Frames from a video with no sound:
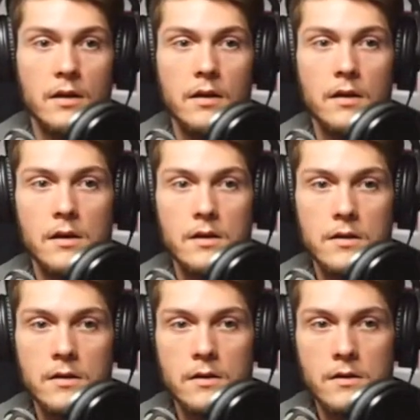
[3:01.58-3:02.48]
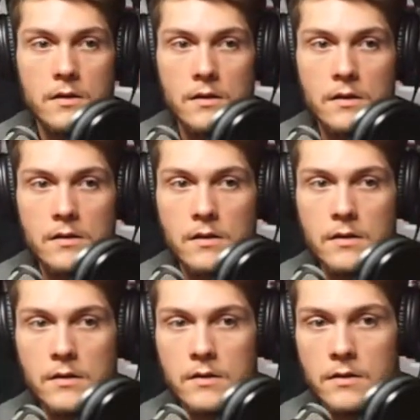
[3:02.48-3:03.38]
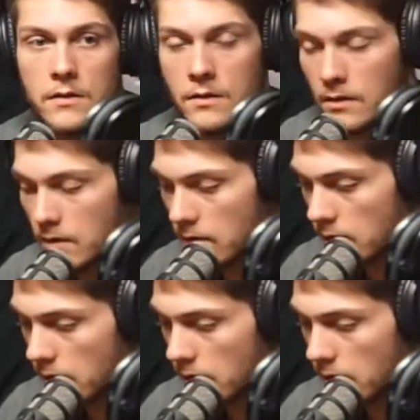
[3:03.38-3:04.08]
No words are spoken by the person on screen.